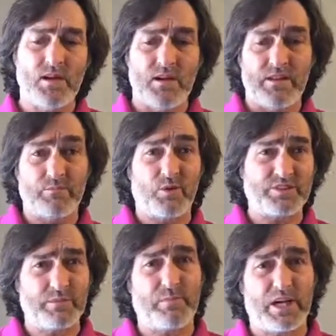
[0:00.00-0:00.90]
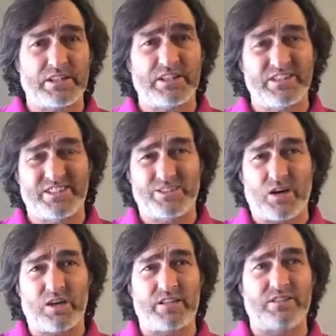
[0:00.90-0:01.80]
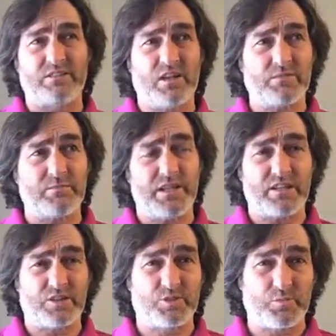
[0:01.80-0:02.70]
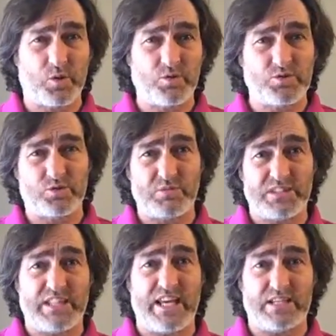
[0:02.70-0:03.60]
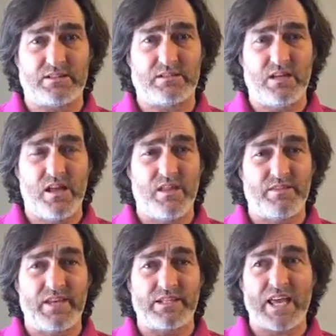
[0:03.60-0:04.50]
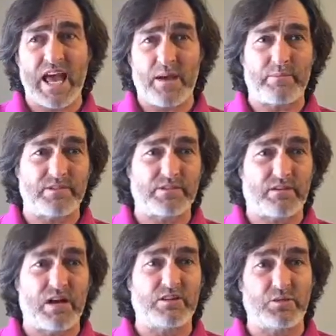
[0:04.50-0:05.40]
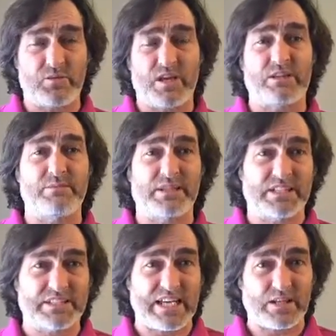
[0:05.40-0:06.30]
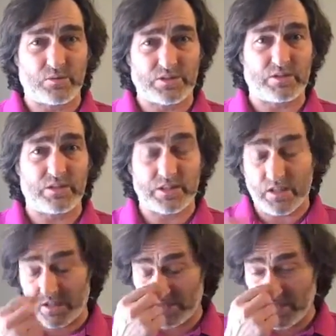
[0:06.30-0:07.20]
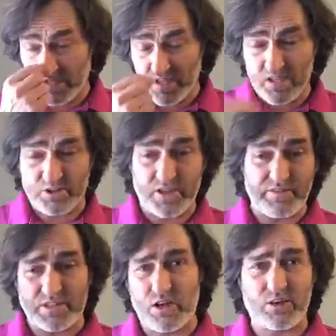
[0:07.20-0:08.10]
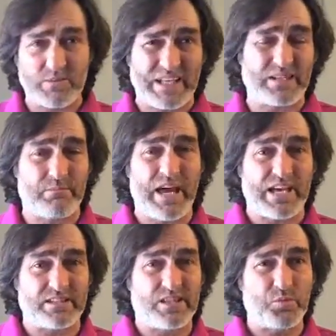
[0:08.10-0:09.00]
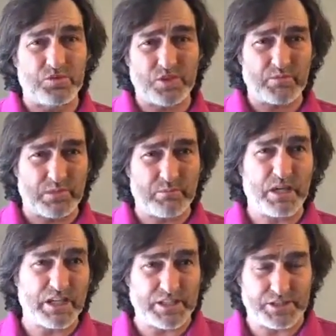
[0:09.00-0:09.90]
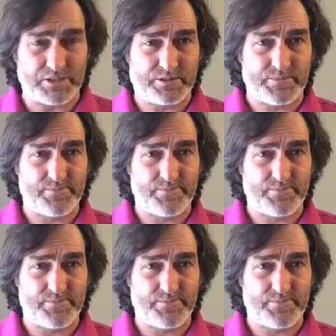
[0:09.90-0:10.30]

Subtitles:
The most important is the dog is not being exposed to mistakes that happens around him without him understanding what's going on. So if the dog makes a mess, he will not be punished.